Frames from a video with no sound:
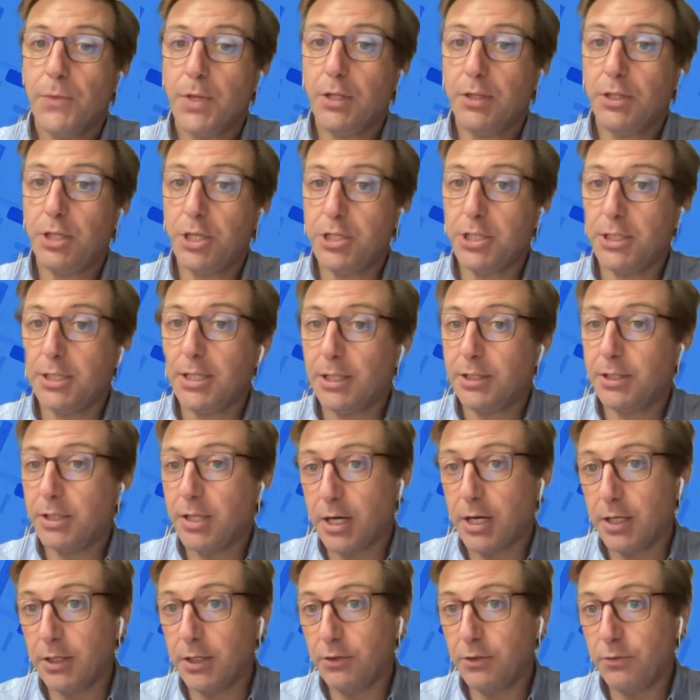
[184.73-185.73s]
digital
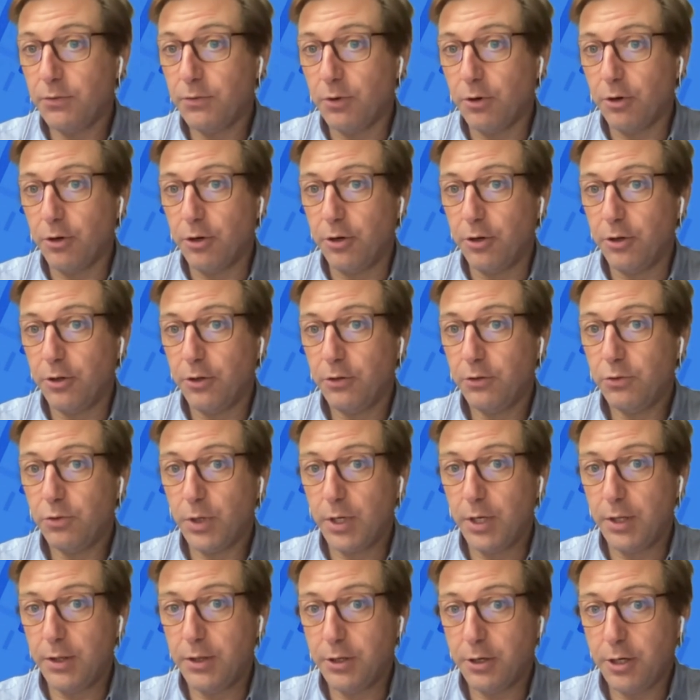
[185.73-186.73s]
targets for
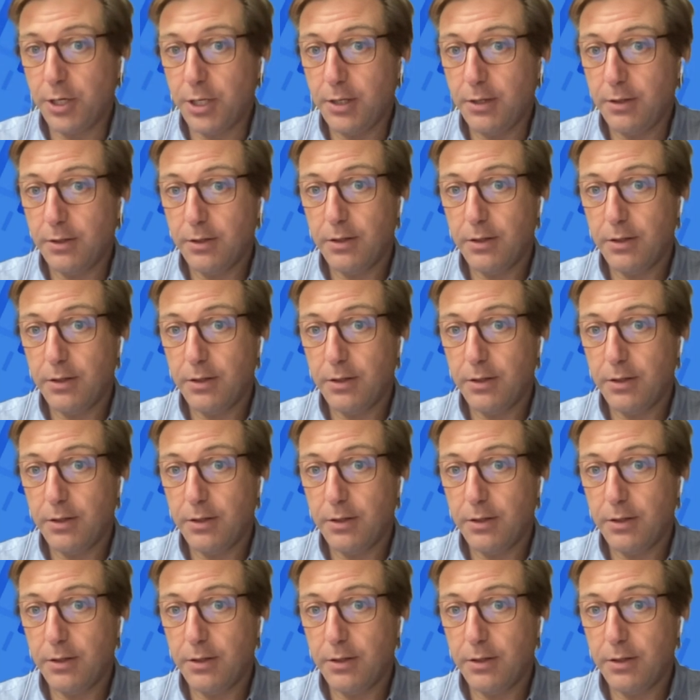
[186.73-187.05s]
2030,